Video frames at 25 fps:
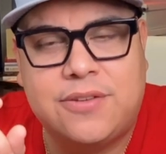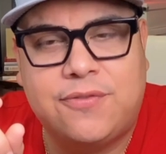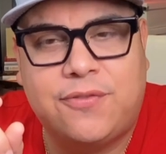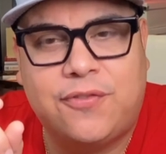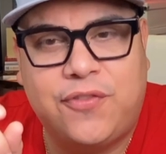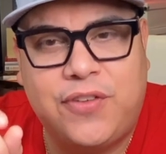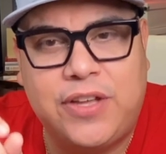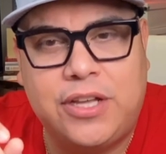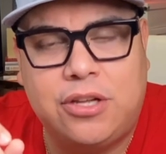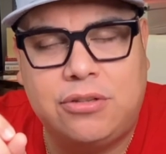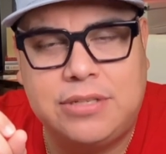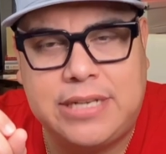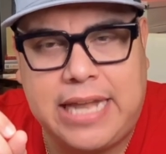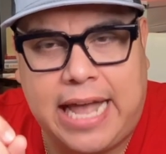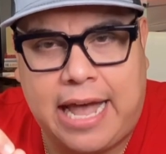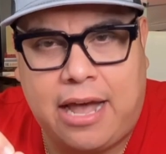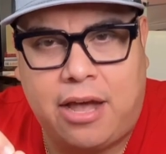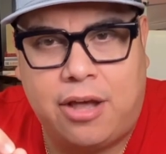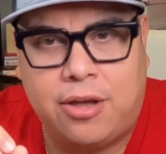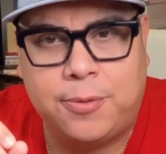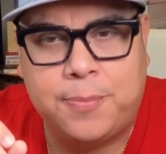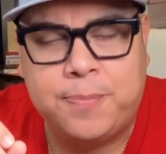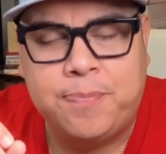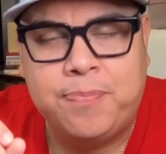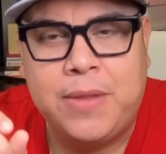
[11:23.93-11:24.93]
filled
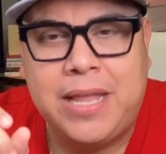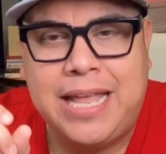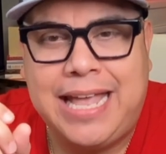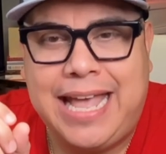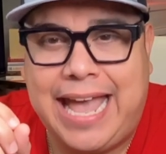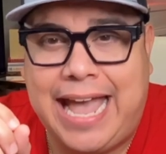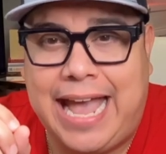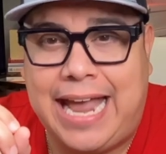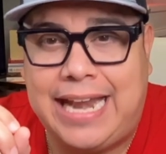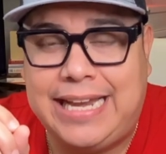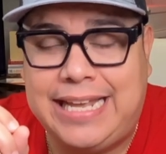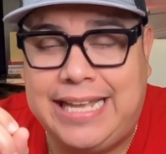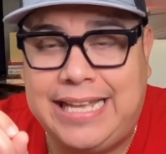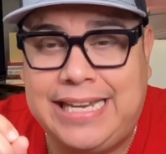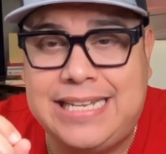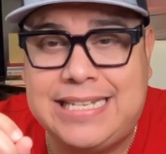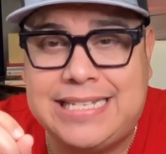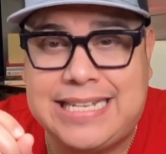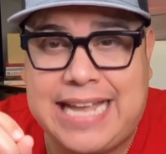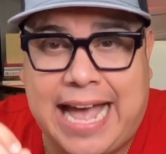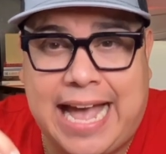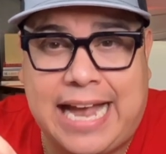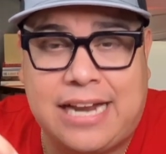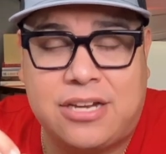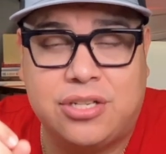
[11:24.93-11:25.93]
out and it is
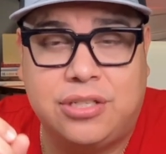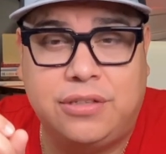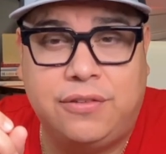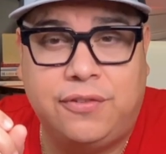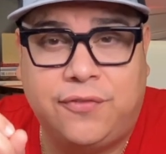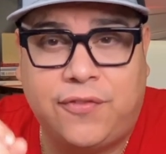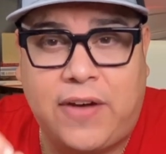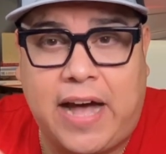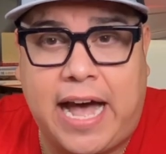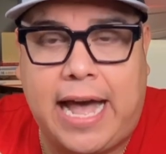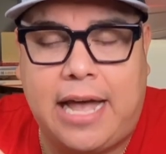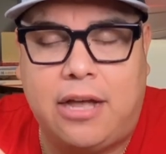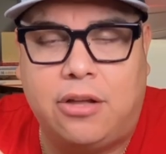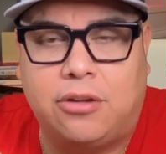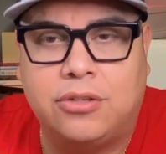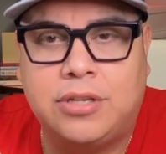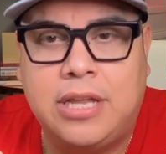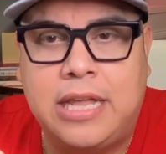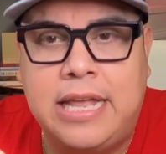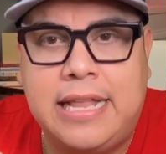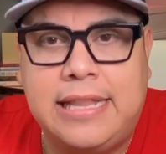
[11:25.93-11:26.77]
actually filed,